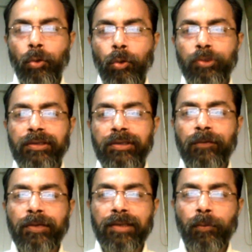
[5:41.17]
Close-ended
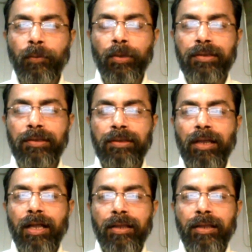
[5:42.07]
funds are ones,
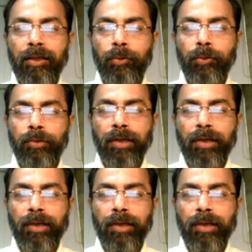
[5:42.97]
they do